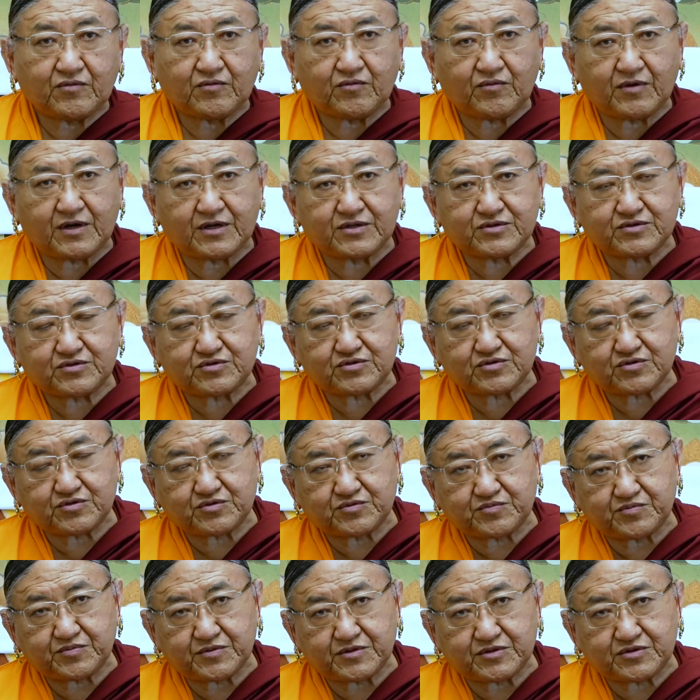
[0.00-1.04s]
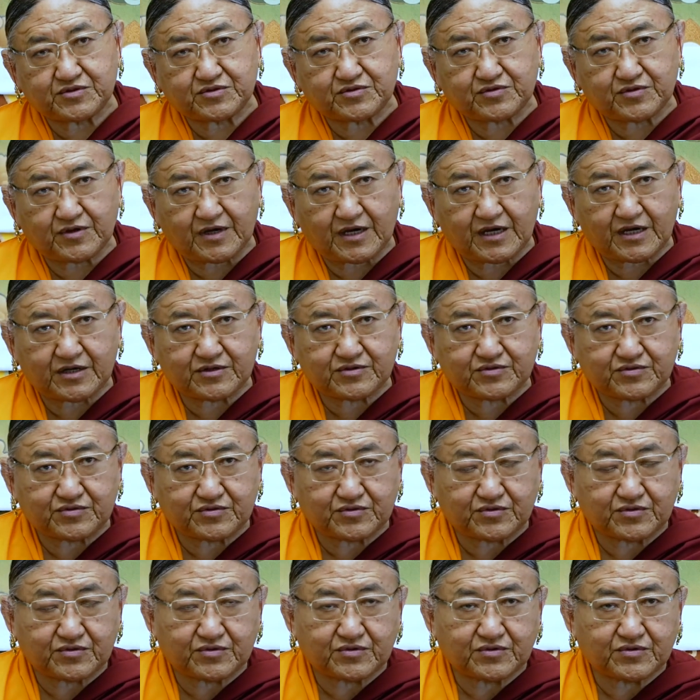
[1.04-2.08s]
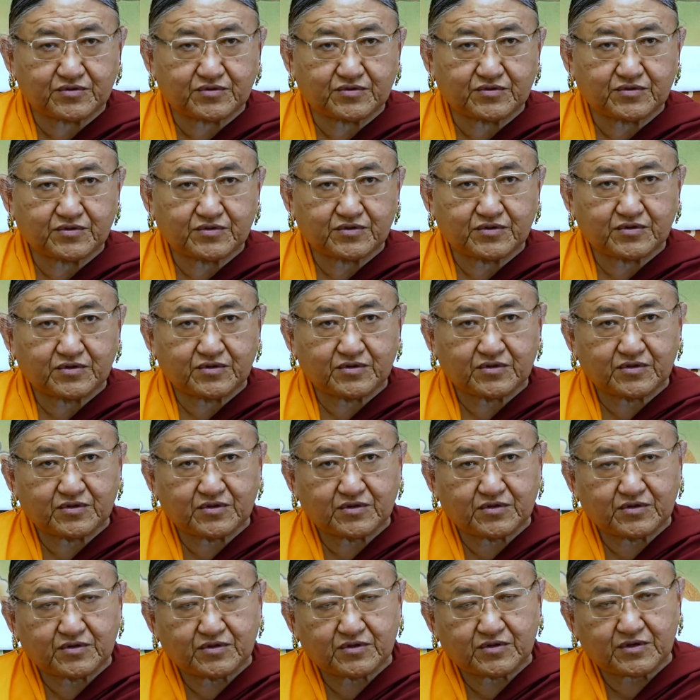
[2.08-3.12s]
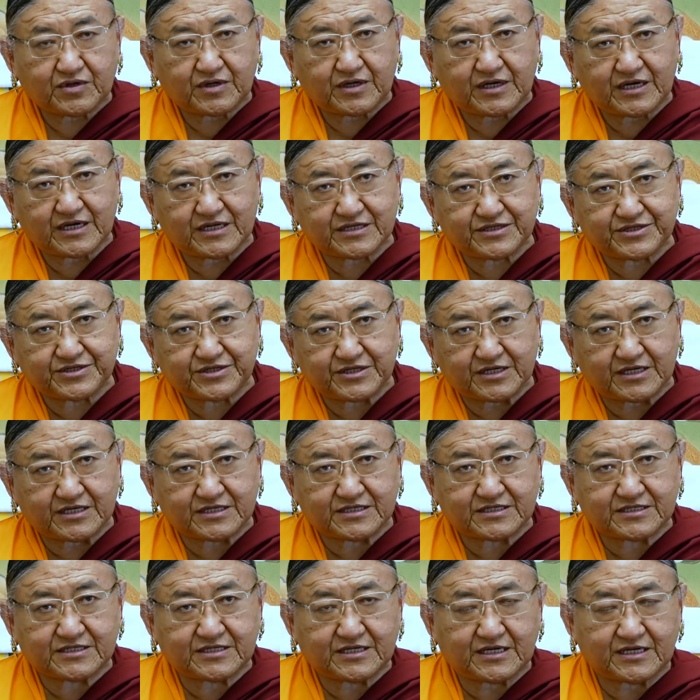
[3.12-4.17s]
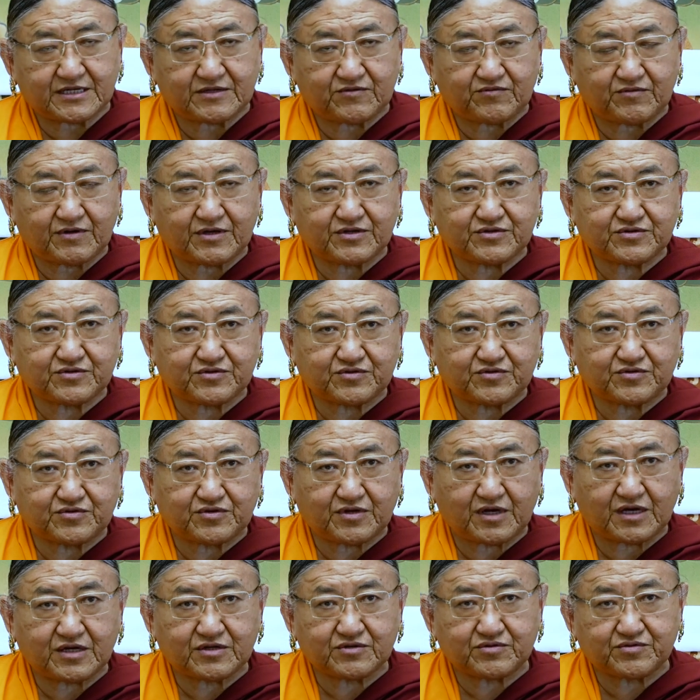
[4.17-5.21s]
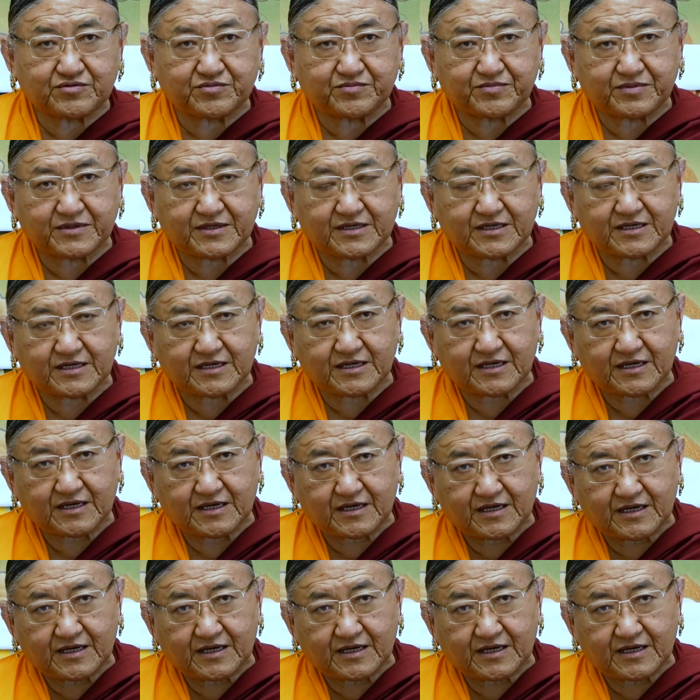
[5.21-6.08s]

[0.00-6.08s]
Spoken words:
one should try to adjust, and one should try to be